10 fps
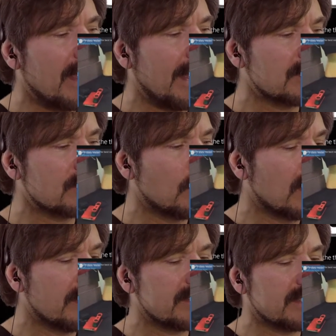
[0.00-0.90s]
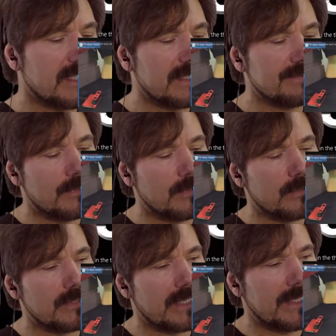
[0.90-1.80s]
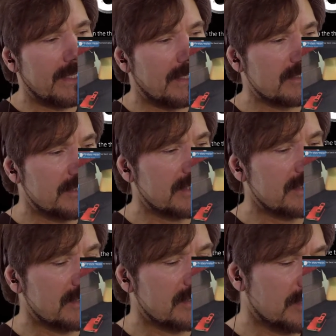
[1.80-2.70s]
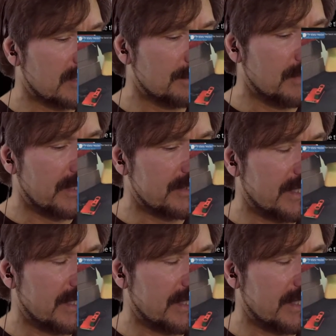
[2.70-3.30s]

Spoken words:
as well as the iPhone 6 and 6 Plus